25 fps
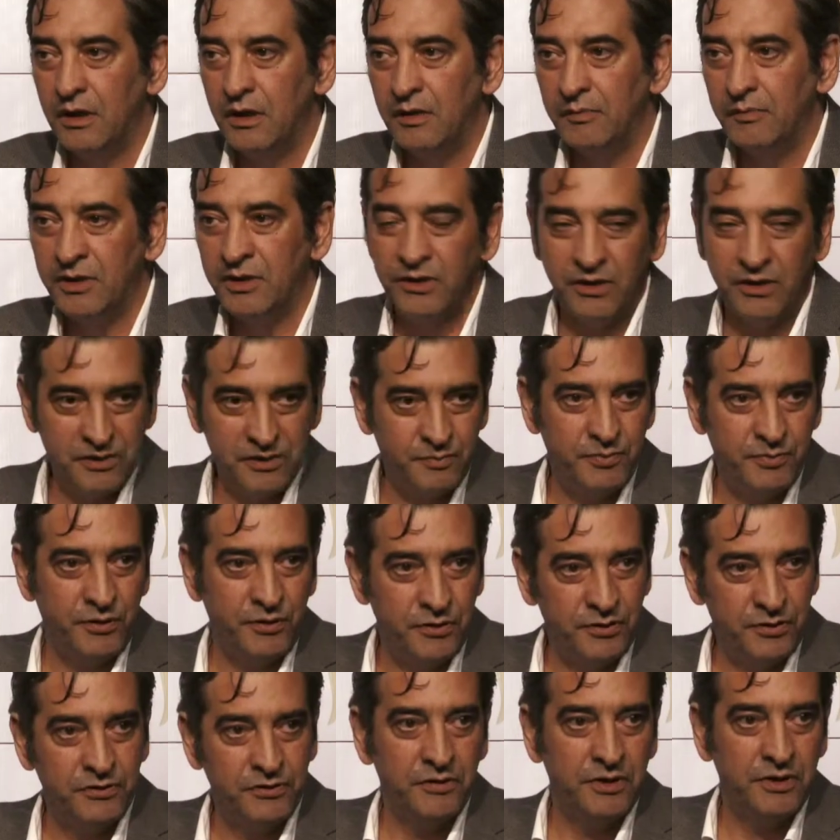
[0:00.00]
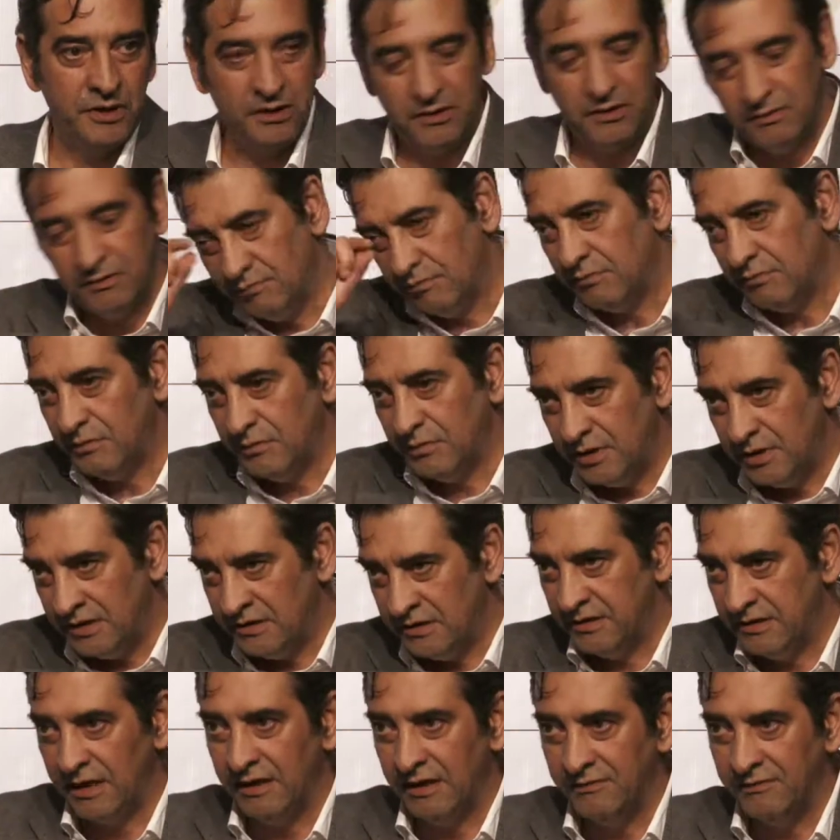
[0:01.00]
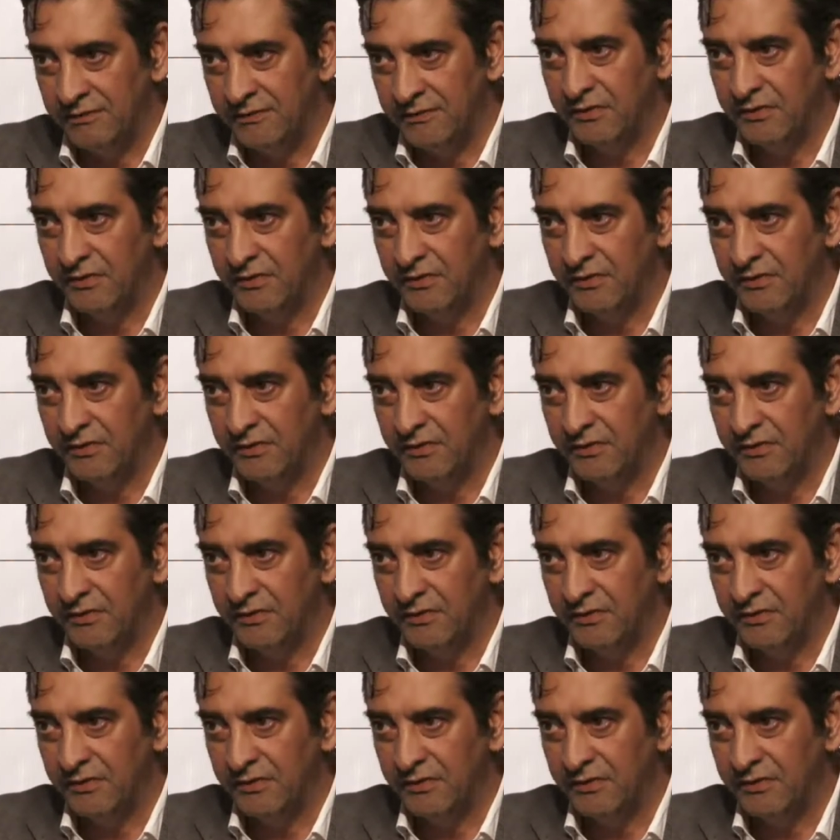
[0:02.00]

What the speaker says: because poetry is love.